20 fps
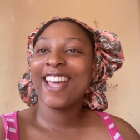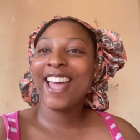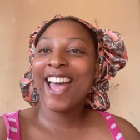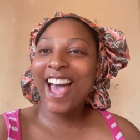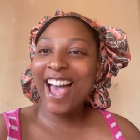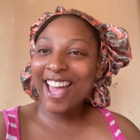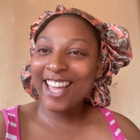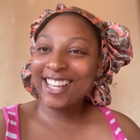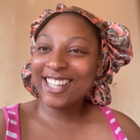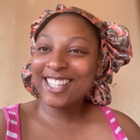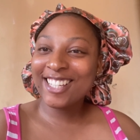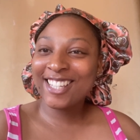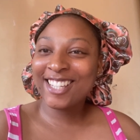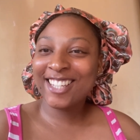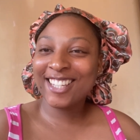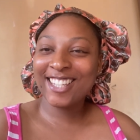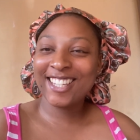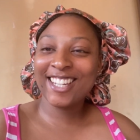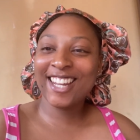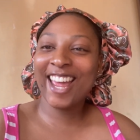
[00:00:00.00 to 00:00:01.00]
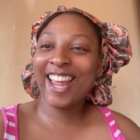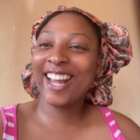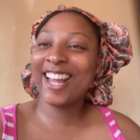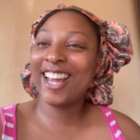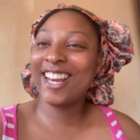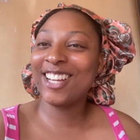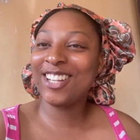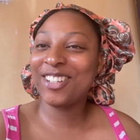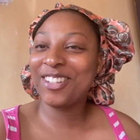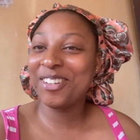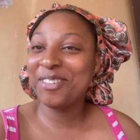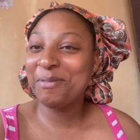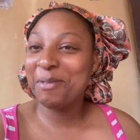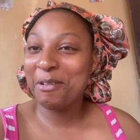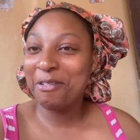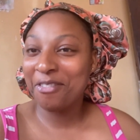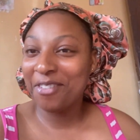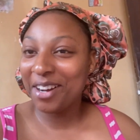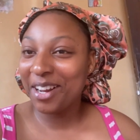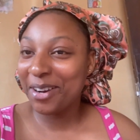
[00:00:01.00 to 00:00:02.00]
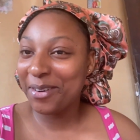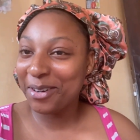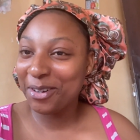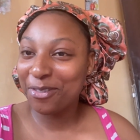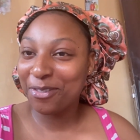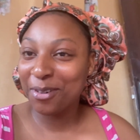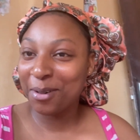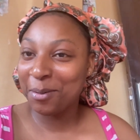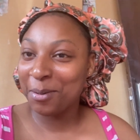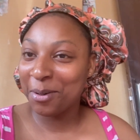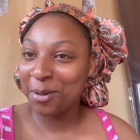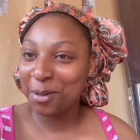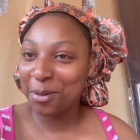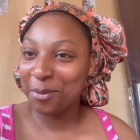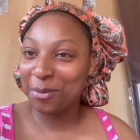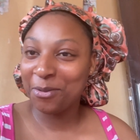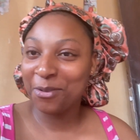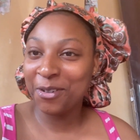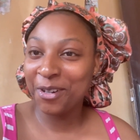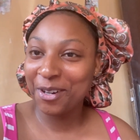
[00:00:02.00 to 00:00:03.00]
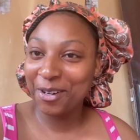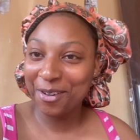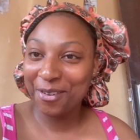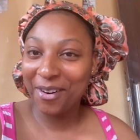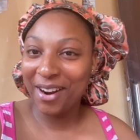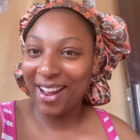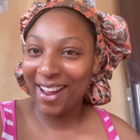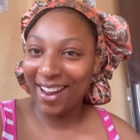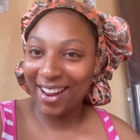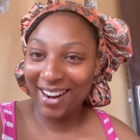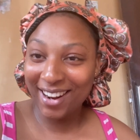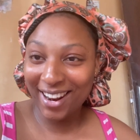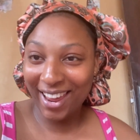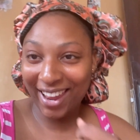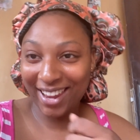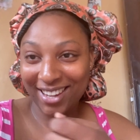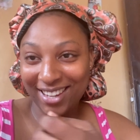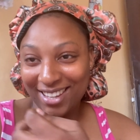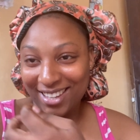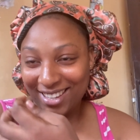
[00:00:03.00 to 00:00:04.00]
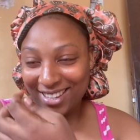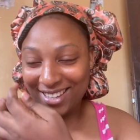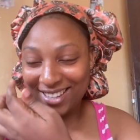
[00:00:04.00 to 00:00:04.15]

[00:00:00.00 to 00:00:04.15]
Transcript: guys like i need to be far away from home for a while like